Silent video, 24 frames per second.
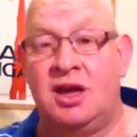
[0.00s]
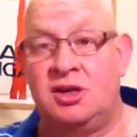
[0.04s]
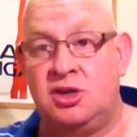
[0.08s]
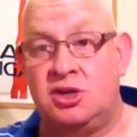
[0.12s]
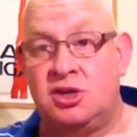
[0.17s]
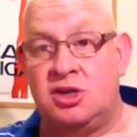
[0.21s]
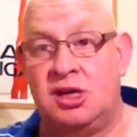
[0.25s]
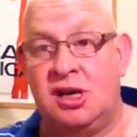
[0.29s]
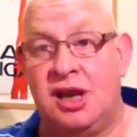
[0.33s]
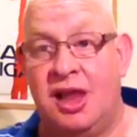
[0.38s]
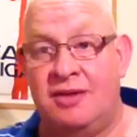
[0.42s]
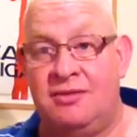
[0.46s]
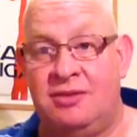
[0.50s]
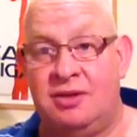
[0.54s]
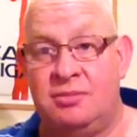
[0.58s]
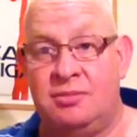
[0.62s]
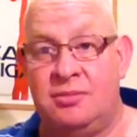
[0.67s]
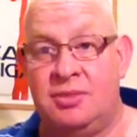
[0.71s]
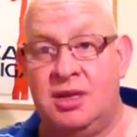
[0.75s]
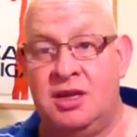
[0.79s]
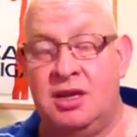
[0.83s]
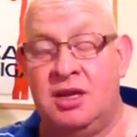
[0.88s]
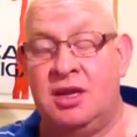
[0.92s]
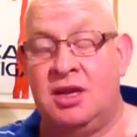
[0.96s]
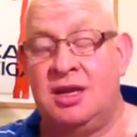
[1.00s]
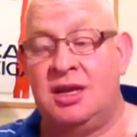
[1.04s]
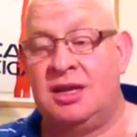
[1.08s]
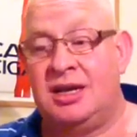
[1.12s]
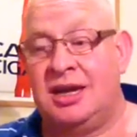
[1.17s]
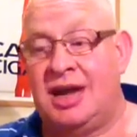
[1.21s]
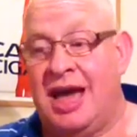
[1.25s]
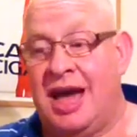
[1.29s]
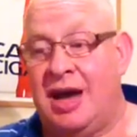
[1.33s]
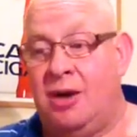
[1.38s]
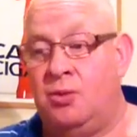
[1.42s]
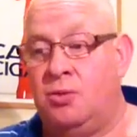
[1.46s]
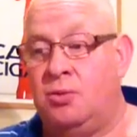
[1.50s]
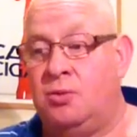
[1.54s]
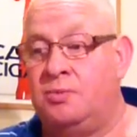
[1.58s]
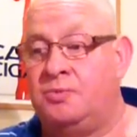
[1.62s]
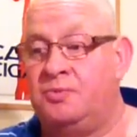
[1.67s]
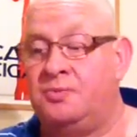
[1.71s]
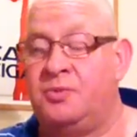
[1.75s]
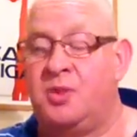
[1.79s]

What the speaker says: I just love them. Now,